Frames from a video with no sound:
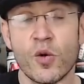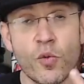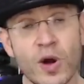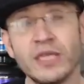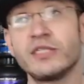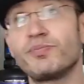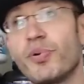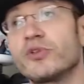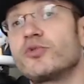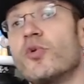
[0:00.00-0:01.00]
One is
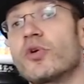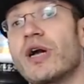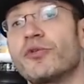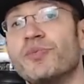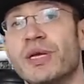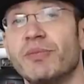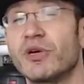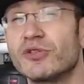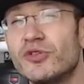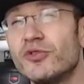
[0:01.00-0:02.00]
post-workout meal,
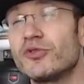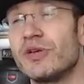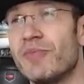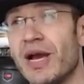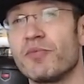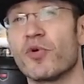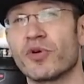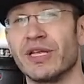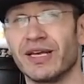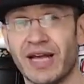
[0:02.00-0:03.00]
because usually my
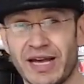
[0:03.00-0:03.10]
morning